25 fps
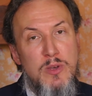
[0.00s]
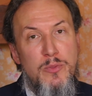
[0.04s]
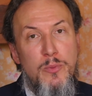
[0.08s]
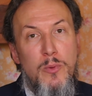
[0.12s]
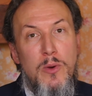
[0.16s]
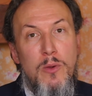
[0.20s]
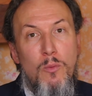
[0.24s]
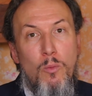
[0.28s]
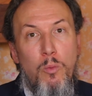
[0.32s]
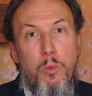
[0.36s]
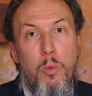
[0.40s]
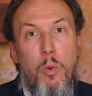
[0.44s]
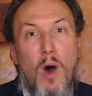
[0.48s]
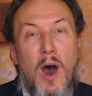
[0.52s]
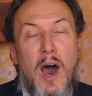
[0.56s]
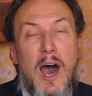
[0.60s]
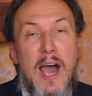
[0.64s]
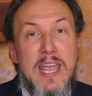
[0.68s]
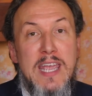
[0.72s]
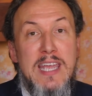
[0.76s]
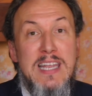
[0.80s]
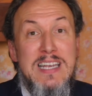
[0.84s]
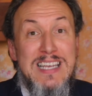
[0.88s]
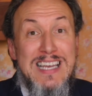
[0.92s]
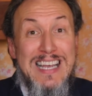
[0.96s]
with what
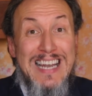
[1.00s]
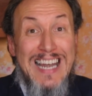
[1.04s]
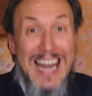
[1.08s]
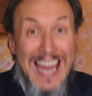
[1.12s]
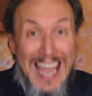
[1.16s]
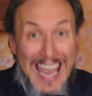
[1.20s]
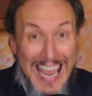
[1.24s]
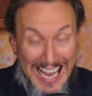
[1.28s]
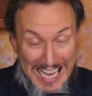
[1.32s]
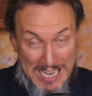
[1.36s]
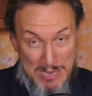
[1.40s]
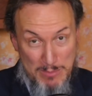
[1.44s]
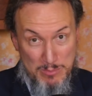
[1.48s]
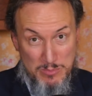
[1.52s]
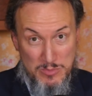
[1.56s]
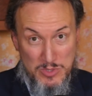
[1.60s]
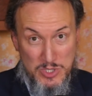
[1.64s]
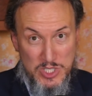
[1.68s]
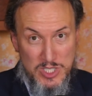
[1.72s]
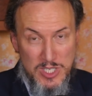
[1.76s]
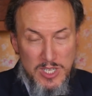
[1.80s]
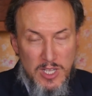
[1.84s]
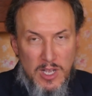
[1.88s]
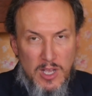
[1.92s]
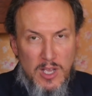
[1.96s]
Wyatt
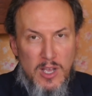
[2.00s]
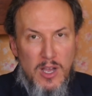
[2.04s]
claims.